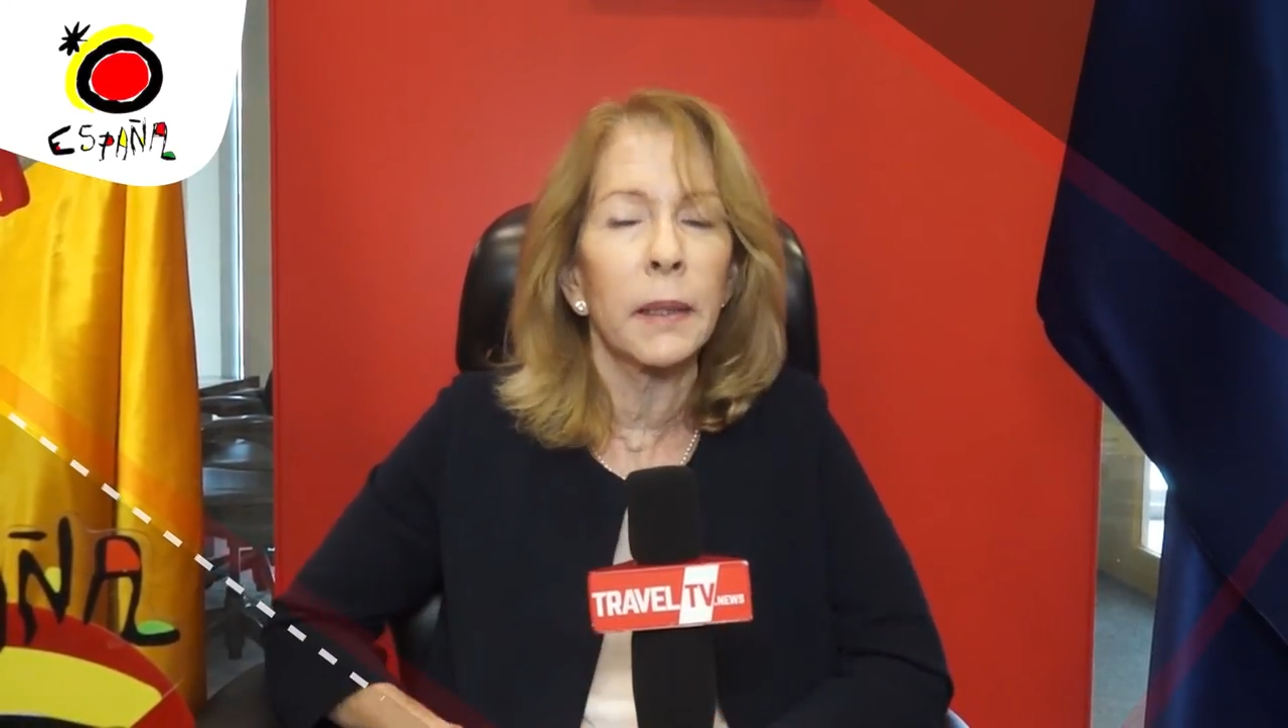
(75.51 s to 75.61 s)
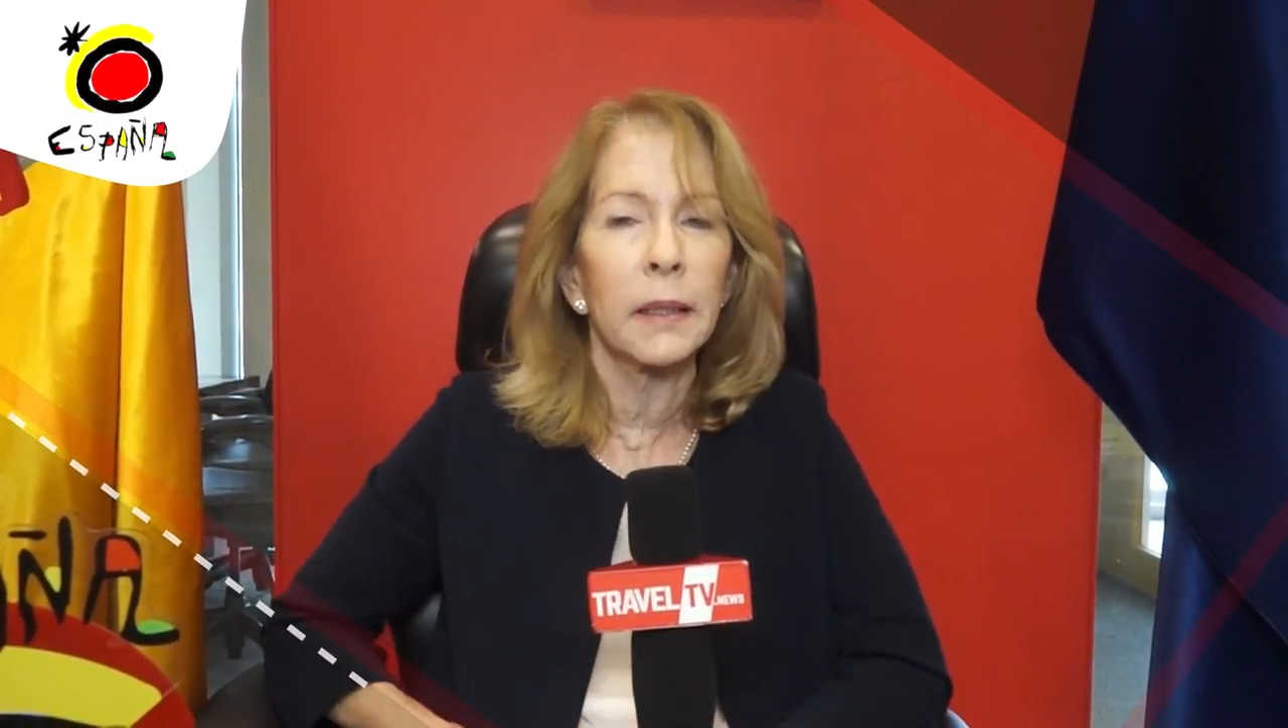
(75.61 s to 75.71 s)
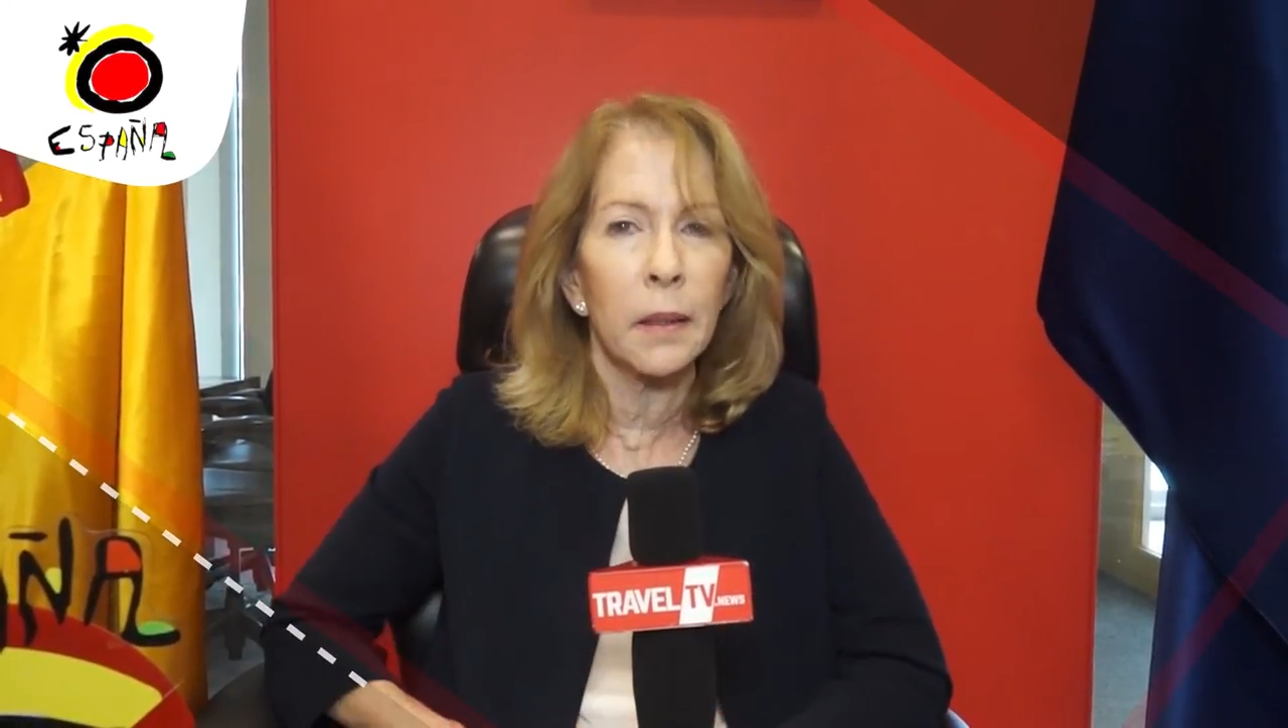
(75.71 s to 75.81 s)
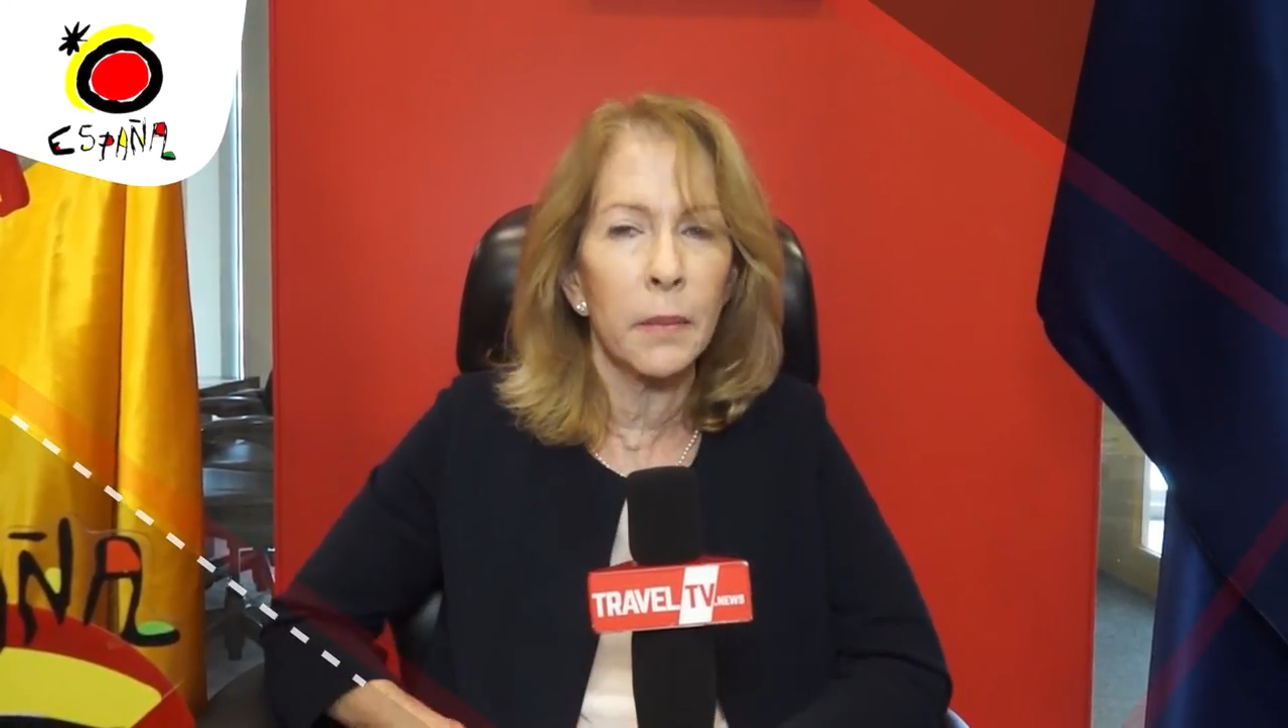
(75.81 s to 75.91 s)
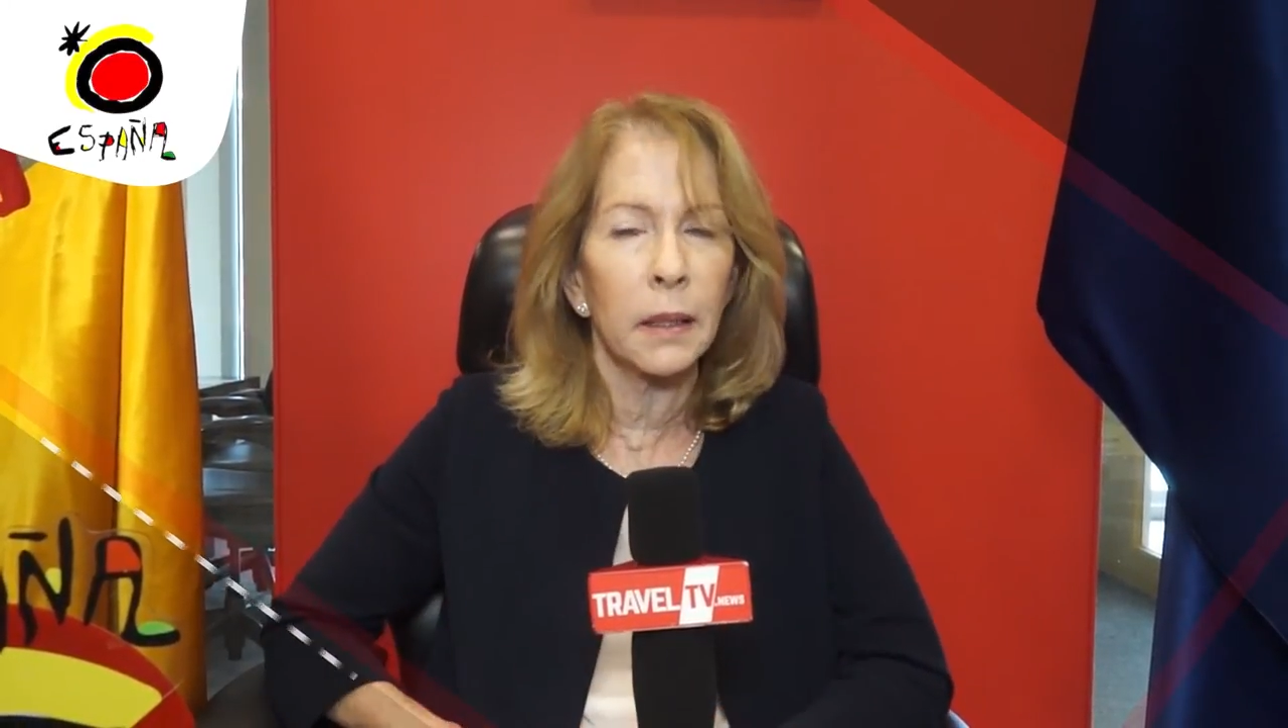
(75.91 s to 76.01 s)

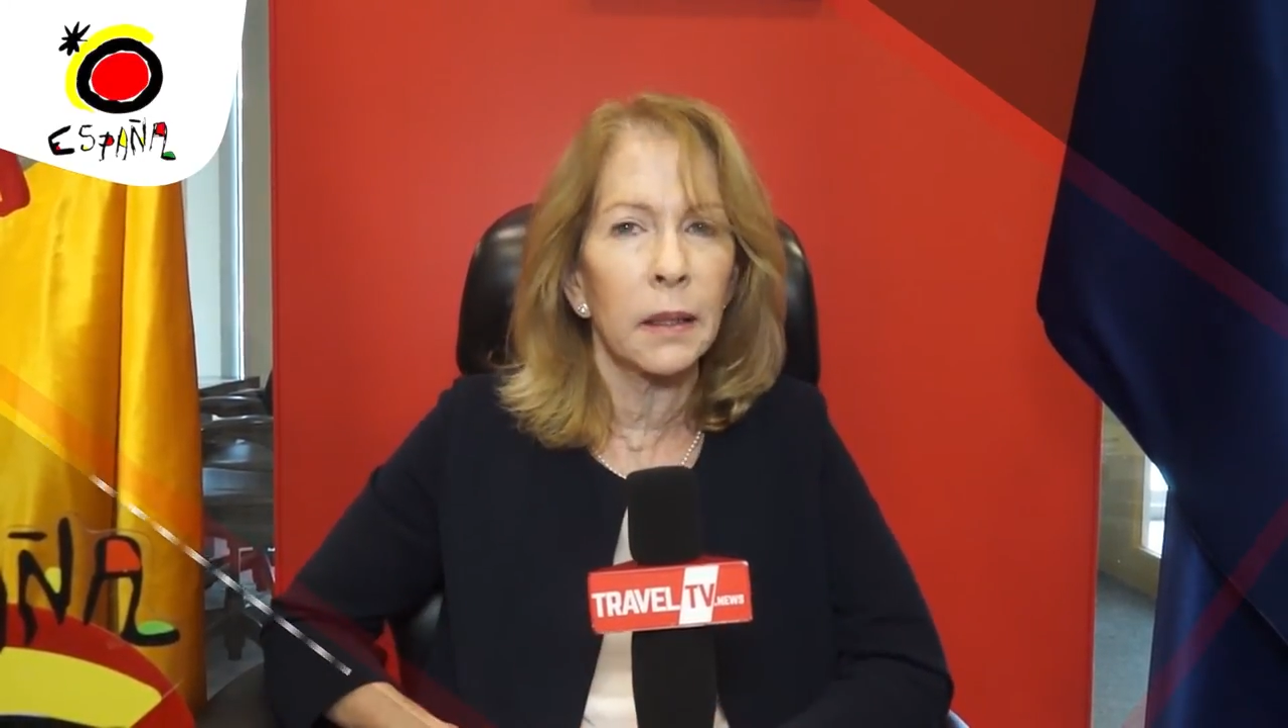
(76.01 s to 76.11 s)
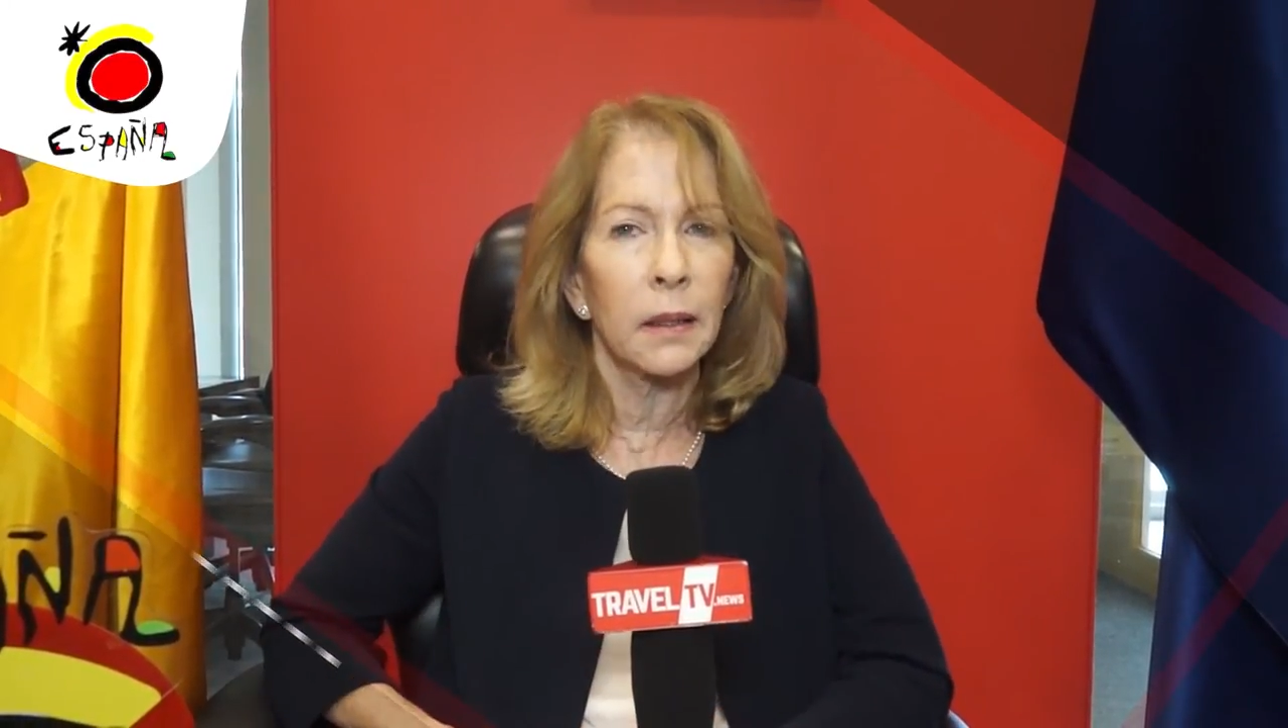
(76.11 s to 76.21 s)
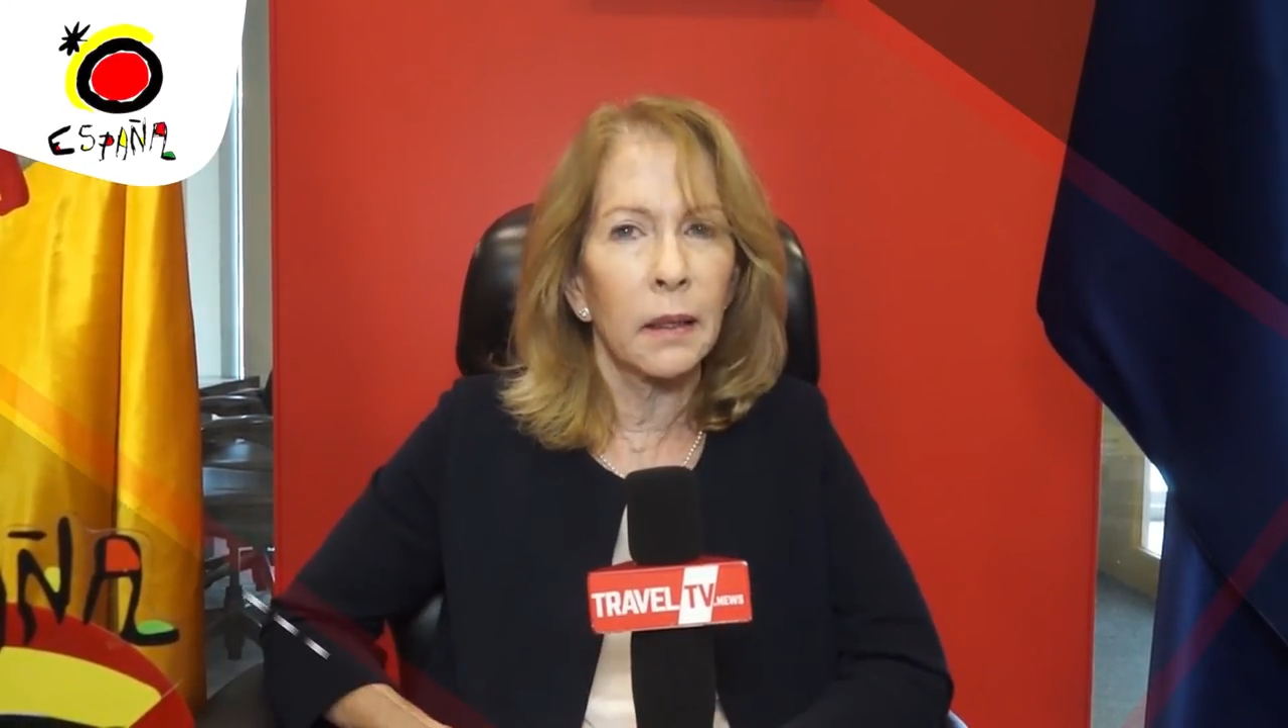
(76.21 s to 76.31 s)
pandemic,